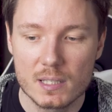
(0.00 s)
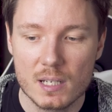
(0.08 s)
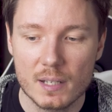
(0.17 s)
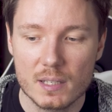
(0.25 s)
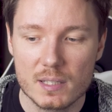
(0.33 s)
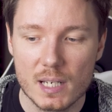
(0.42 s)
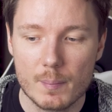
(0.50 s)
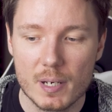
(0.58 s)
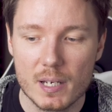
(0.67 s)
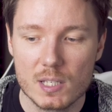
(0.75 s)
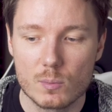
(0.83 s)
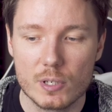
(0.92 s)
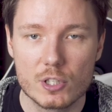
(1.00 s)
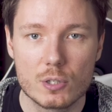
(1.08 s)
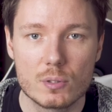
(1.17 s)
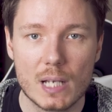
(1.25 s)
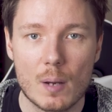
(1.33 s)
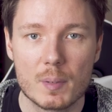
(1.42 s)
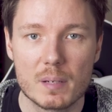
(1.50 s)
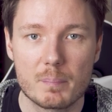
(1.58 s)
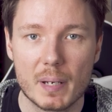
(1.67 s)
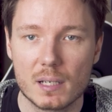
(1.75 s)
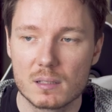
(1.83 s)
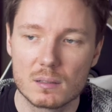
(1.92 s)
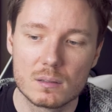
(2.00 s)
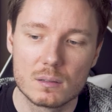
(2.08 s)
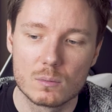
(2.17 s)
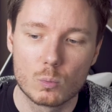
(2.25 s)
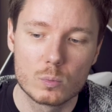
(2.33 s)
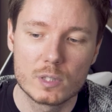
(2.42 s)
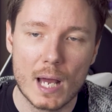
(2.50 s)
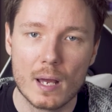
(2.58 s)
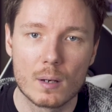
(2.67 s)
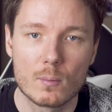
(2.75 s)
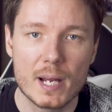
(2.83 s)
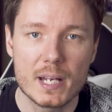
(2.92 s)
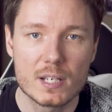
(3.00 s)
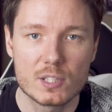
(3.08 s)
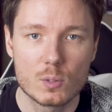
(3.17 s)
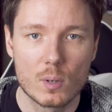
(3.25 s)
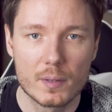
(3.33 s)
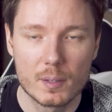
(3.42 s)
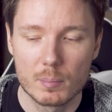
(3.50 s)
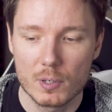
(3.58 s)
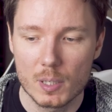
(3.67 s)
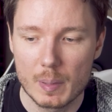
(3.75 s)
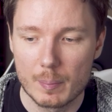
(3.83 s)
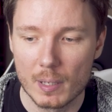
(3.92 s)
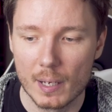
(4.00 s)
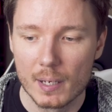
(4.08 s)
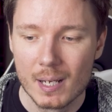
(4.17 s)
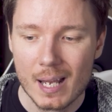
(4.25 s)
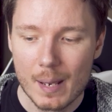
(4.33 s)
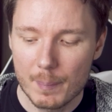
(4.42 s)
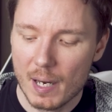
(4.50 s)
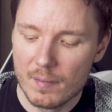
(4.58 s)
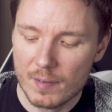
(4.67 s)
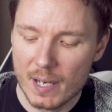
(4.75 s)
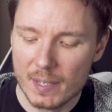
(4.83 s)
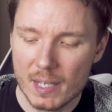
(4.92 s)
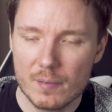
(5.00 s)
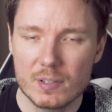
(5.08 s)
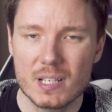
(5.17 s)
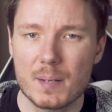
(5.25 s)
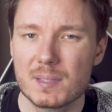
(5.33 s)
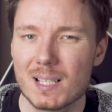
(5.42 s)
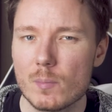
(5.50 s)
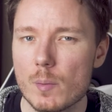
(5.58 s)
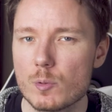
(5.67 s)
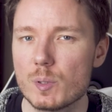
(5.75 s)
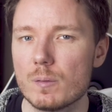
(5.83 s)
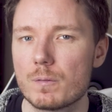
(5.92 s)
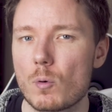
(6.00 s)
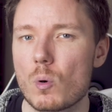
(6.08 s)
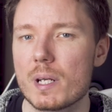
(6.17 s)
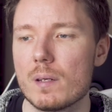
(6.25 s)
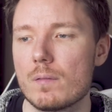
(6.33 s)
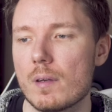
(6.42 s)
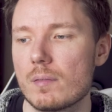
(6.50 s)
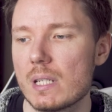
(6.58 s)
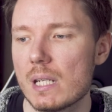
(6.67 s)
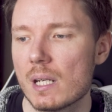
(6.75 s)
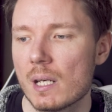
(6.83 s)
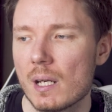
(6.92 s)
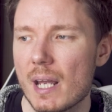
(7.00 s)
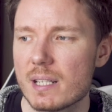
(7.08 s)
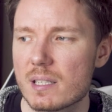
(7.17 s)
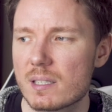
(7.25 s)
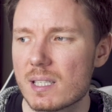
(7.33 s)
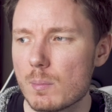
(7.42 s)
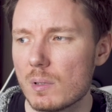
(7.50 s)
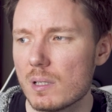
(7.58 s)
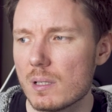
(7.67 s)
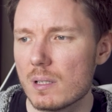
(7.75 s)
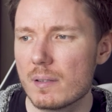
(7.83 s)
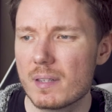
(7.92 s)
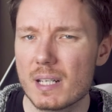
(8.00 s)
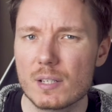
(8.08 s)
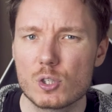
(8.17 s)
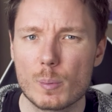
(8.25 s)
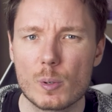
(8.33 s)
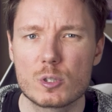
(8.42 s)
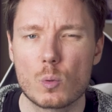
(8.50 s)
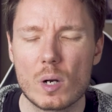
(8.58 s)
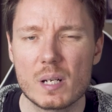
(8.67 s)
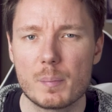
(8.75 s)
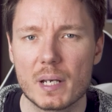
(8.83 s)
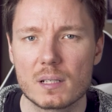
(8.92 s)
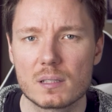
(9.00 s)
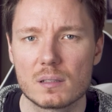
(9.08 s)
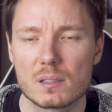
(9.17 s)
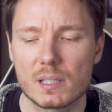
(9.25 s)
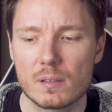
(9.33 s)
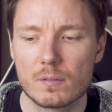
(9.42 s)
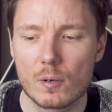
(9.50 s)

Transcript: It's not the same idea as where you choose how many pixel radius you want the blur to be applied. But I find that if you type somewhere between 40 and 50, it's a similar thing to about 20 pixels in